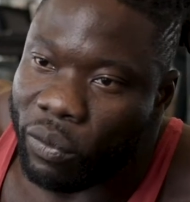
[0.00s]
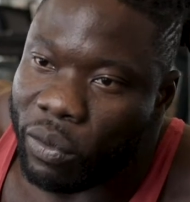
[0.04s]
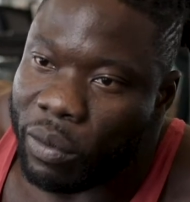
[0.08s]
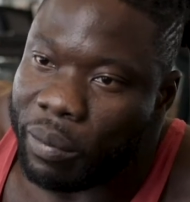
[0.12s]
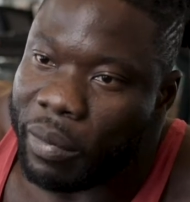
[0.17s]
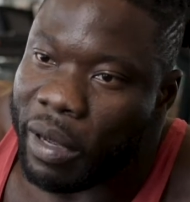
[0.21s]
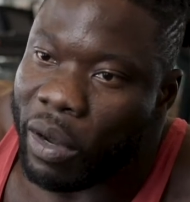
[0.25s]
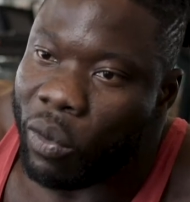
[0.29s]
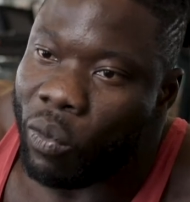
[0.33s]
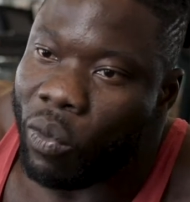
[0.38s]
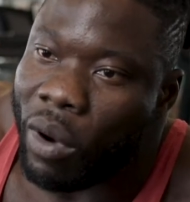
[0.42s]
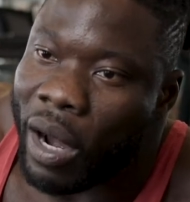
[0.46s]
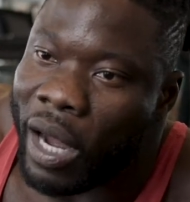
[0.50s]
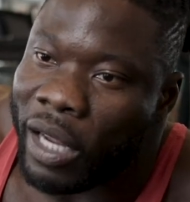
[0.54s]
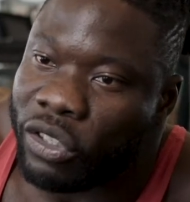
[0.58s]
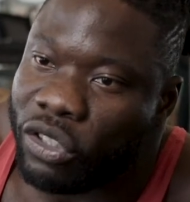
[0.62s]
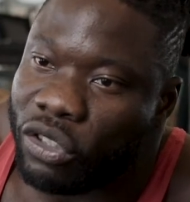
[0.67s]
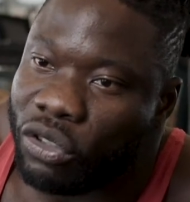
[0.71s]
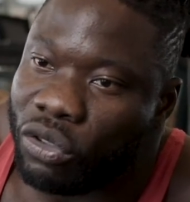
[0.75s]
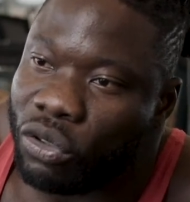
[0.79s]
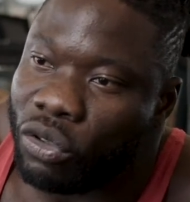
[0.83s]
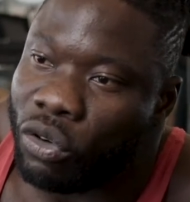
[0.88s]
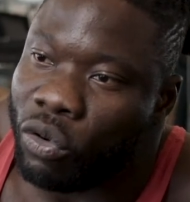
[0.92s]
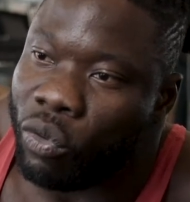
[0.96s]
We've been
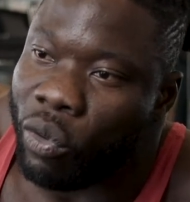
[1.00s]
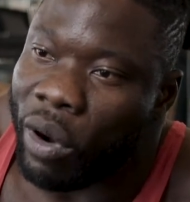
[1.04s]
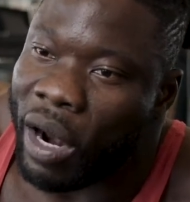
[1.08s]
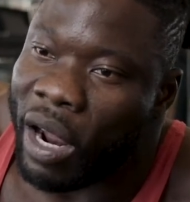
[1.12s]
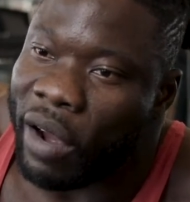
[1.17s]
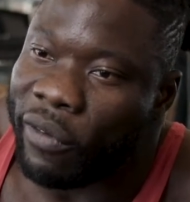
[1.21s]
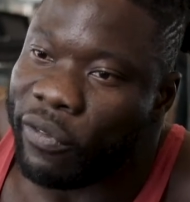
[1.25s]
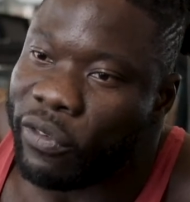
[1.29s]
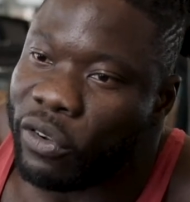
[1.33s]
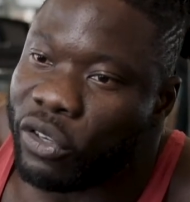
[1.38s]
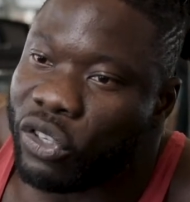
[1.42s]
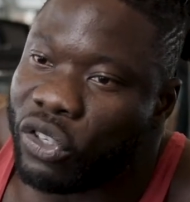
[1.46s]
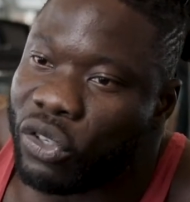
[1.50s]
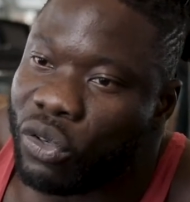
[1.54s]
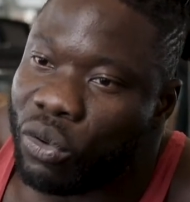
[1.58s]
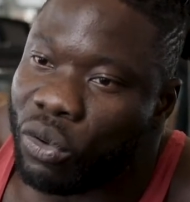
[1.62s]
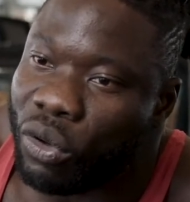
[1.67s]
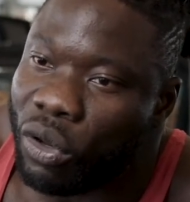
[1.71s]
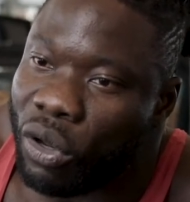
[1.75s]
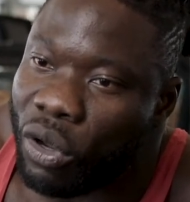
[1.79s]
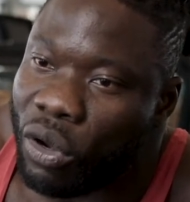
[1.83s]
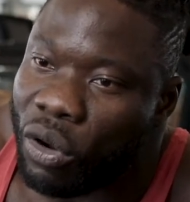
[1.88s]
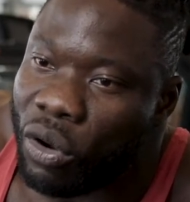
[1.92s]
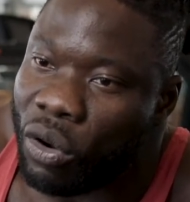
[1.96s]
watching you grind for so
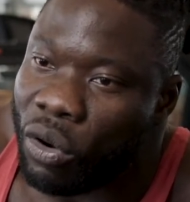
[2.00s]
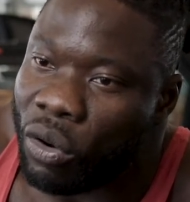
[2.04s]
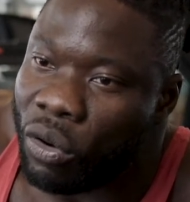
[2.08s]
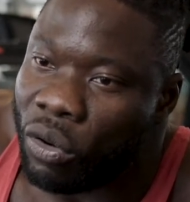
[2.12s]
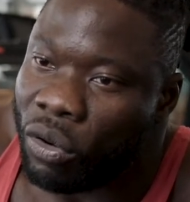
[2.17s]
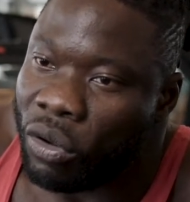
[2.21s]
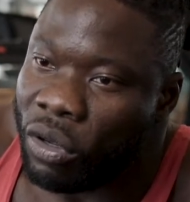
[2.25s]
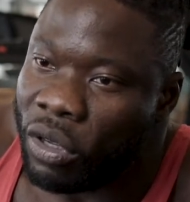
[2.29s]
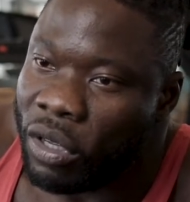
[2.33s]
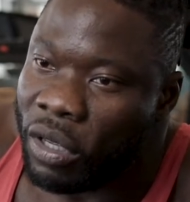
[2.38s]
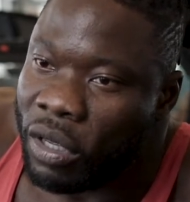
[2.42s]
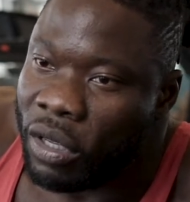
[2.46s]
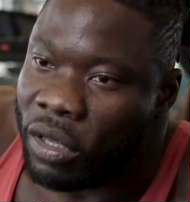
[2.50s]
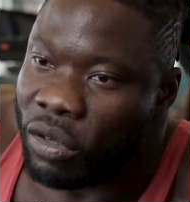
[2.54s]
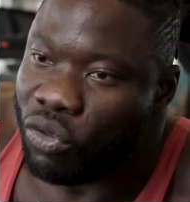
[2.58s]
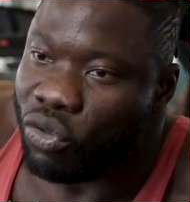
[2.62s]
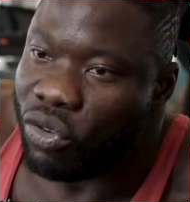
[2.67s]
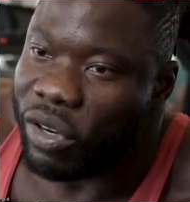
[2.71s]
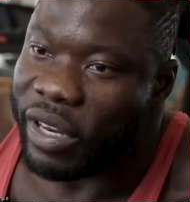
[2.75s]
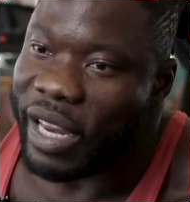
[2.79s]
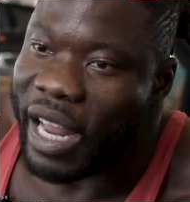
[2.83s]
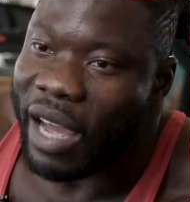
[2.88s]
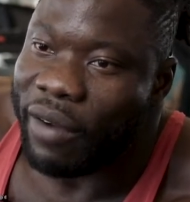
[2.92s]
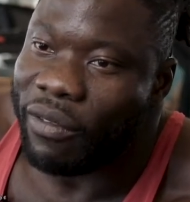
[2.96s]
long.
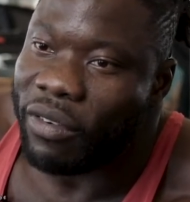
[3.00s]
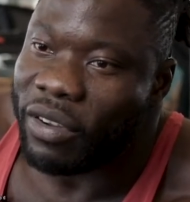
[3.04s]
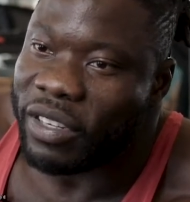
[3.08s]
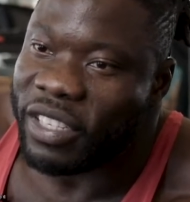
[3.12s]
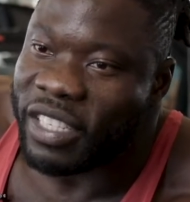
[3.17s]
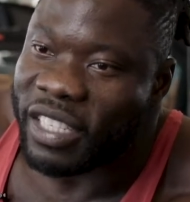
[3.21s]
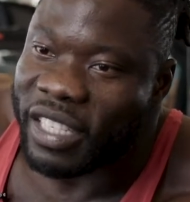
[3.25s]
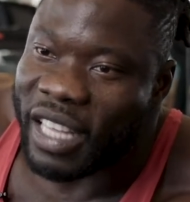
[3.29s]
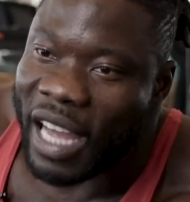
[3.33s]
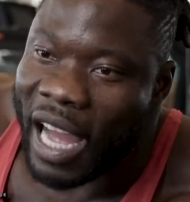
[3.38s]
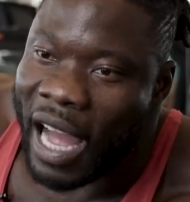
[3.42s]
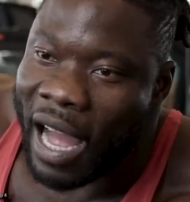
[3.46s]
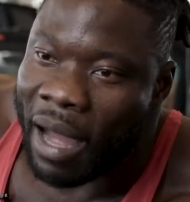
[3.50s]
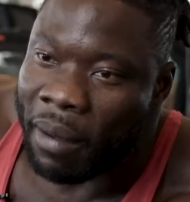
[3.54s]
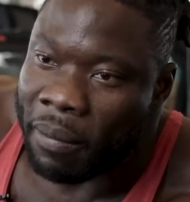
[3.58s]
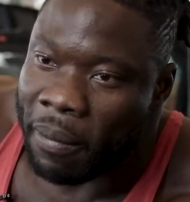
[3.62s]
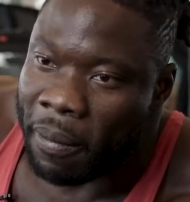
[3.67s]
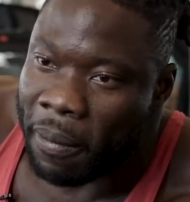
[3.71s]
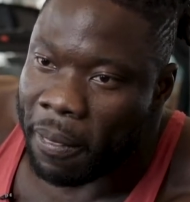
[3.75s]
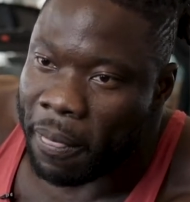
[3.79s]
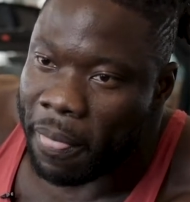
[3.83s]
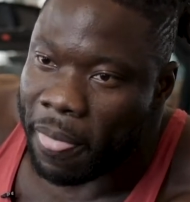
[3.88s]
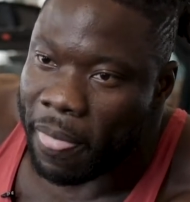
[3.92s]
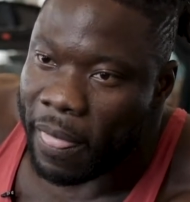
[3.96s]
You never stop.
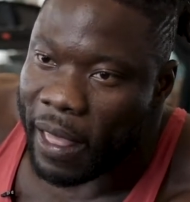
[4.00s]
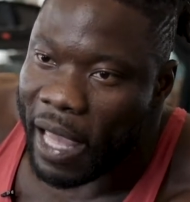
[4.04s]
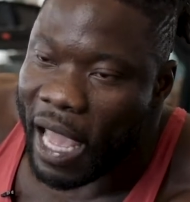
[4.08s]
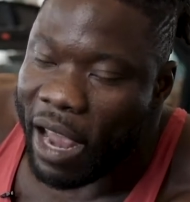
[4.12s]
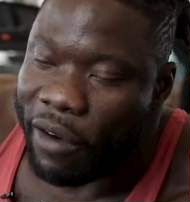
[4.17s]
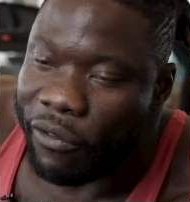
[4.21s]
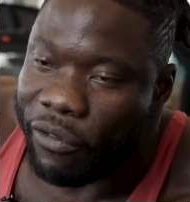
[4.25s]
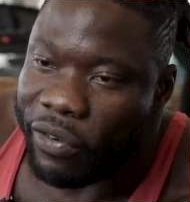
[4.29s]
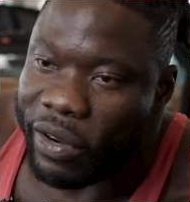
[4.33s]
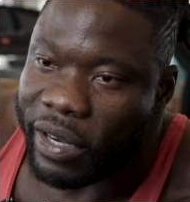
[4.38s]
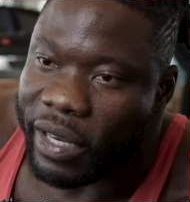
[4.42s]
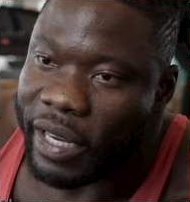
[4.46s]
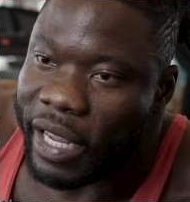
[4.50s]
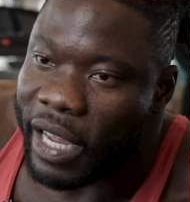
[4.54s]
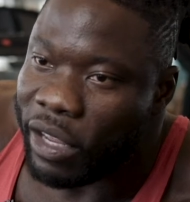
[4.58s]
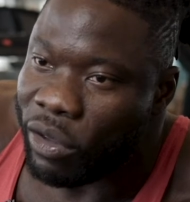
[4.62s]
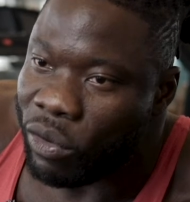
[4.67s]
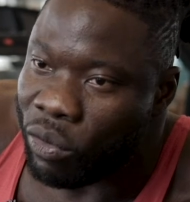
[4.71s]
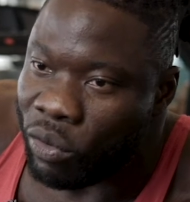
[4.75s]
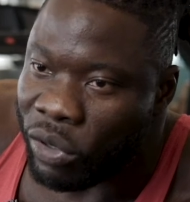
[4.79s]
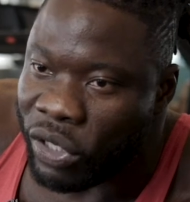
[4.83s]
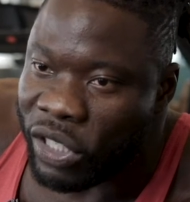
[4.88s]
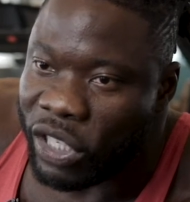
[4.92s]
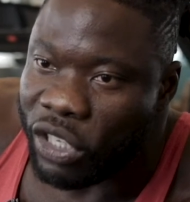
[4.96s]
Every day
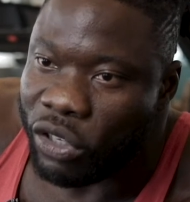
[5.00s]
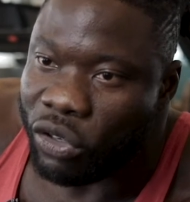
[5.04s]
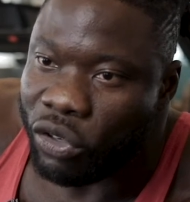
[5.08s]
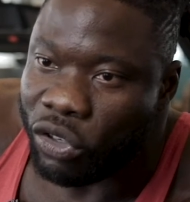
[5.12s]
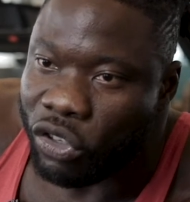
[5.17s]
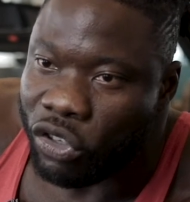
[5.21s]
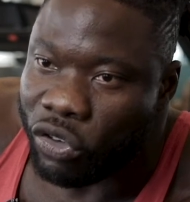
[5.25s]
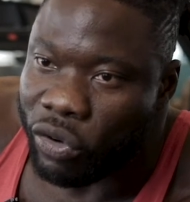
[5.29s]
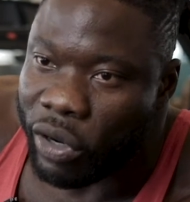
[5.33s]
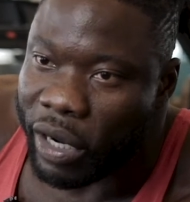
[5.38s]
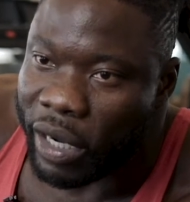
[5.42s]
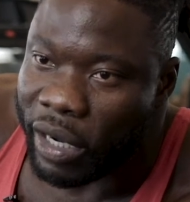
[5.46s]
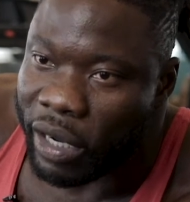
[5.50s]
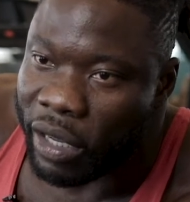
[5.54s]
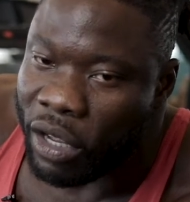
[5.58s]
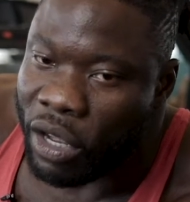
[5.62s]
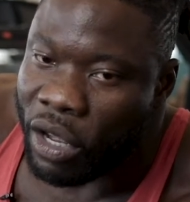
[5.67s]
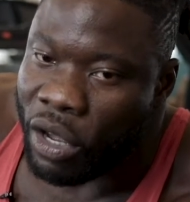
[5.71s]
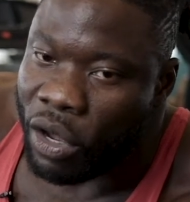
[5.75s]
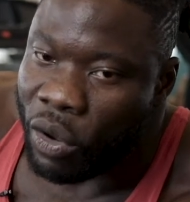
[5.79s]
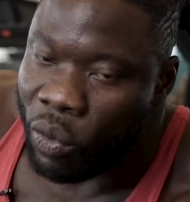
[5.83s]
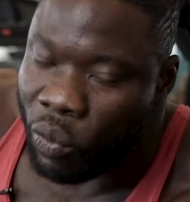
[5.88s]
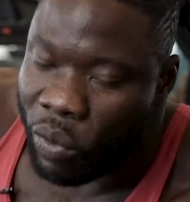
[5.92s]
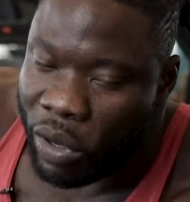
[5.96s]
you will see you training.
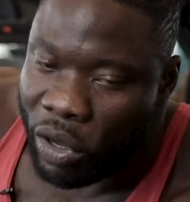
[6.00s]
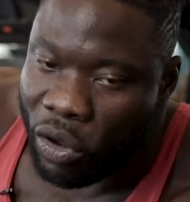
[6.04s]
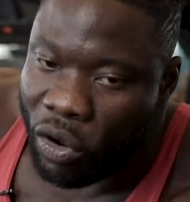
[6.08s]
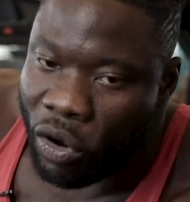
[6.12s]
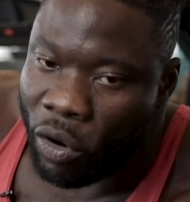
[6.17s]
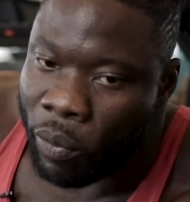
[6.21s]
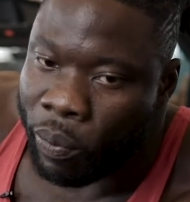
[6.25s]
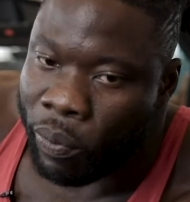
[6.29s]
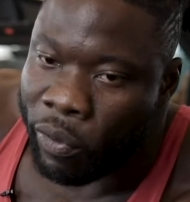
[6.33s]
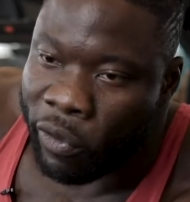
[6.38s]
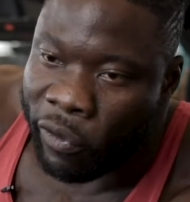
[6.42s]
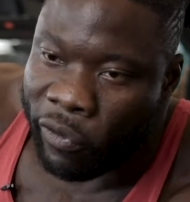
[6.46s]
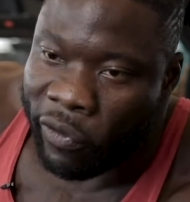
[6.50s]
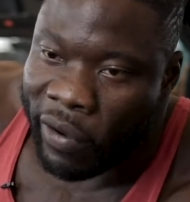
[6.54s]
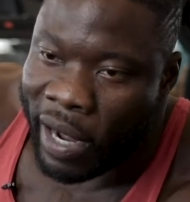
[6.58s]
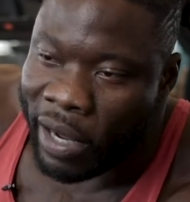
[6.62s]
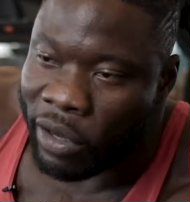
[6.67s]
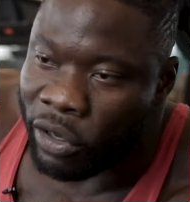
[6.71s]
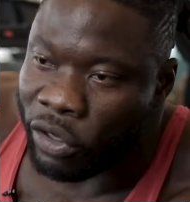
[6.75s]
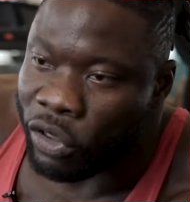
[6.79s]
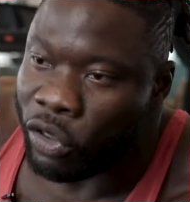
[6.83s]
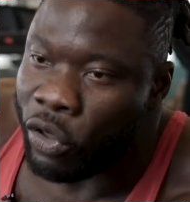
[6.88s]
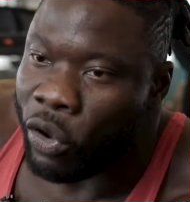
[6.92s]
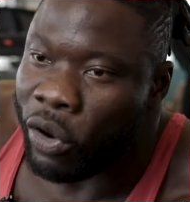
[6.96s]
We're gonna
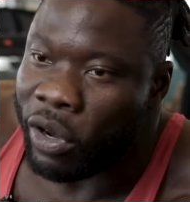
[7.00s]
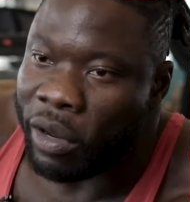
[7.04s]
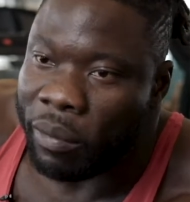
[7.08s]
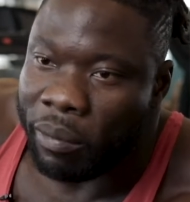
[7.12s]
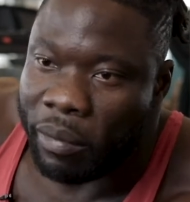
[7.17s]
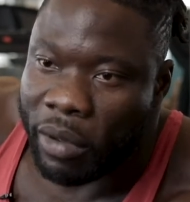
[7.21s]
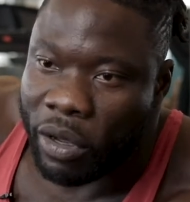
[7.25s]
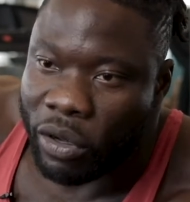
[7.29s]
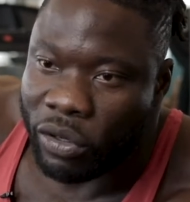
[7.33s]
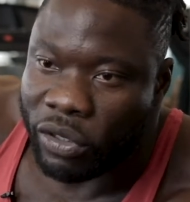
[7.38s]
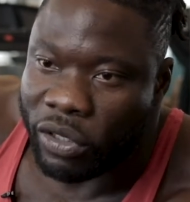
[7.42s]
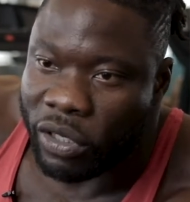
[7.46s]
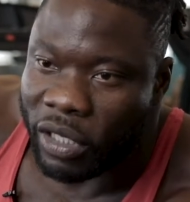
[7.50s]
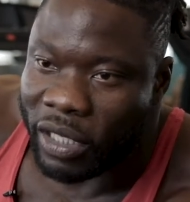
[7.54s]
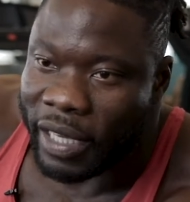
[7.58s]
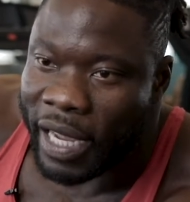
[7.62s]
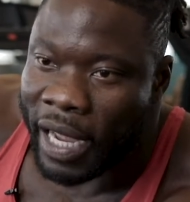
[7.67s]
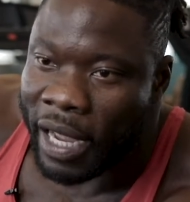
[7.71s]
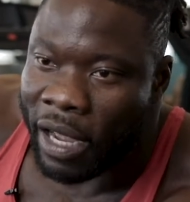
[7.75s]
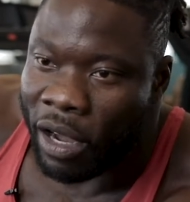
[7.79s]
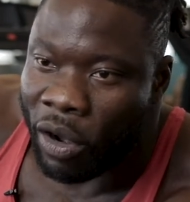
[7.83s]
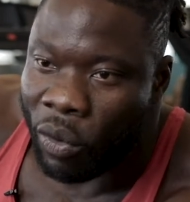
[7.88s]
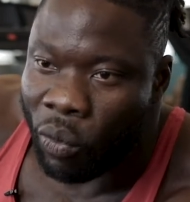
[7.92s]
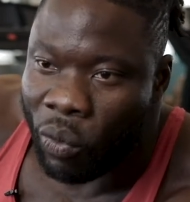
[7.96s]
provide you 30 meals a
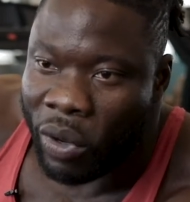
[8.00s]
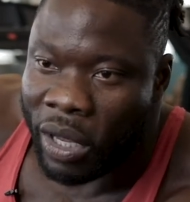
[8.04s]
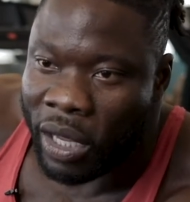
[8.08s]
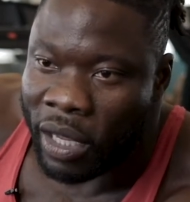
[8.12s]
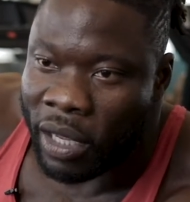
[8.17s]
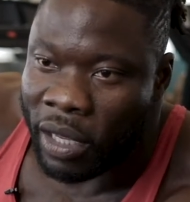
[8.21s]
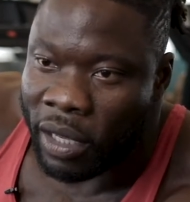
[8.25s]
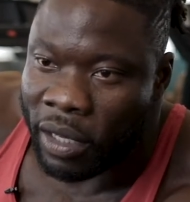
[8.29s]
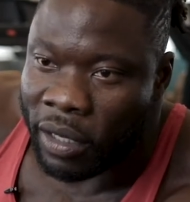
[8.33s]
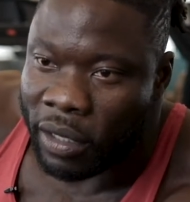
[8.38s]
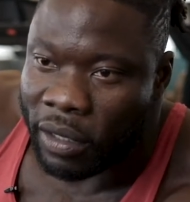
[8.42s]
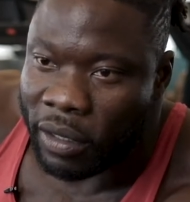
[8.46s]
day a week.